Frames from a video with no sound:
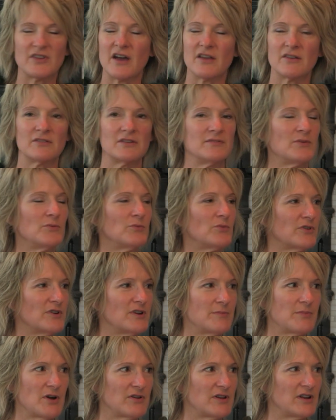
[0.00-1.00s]
I don't even worry
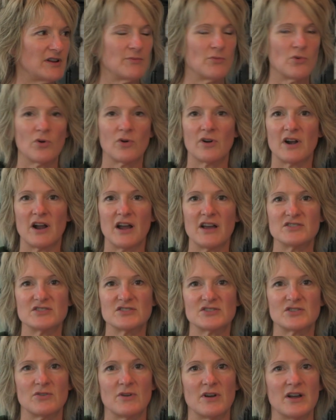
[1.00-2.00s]
about anymore. I
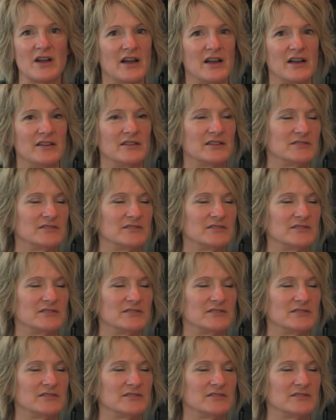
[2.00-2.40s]
just go ahead